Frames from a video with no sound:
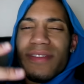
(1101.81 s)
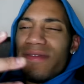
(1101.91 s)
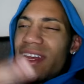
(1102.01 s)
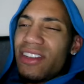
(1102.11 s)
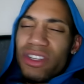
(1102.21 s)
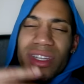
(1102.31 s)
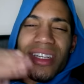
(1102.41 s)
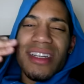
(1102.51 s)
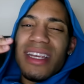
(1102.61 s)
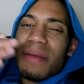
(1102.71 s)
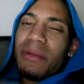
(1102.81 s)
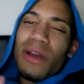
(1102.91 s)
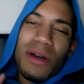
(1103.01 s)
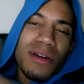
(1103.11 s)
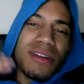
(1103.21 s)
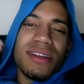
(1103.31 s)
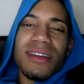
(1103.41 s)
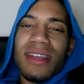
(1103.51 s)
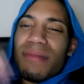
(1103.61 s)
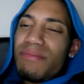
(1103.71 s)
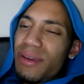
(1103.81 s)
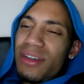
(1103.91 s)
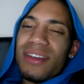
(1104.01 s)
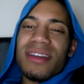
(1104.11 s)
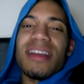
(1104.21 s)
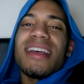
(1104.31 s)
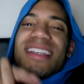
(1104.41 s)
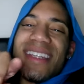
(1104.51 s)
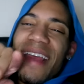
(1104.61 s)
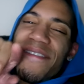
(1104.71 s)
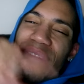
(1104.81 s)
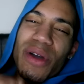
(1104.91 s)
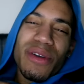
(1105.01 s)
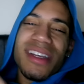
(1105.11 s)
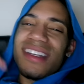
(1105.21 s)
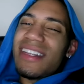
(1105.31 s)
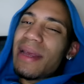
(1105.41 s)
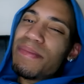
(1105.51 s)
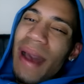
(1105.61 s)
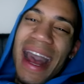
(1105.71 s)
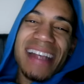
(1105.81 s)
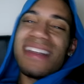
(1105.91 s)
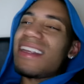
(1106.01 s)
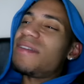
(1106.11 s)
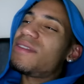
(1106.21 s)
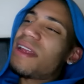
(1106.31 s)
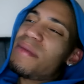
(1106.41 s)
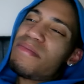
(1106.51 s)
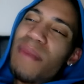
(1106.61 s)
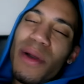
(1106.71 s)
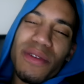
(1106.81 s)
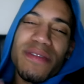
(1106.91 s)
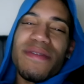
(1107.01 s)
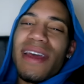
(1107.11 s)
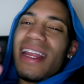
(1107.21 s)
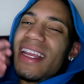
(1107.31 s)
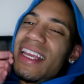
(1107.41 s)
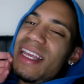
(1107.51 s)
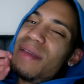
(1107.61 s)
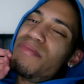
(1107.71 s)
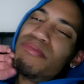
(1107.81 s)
Eventually, just keep going. Just keep pushing. Stay focused. Stay positive. Stay motivated. Keep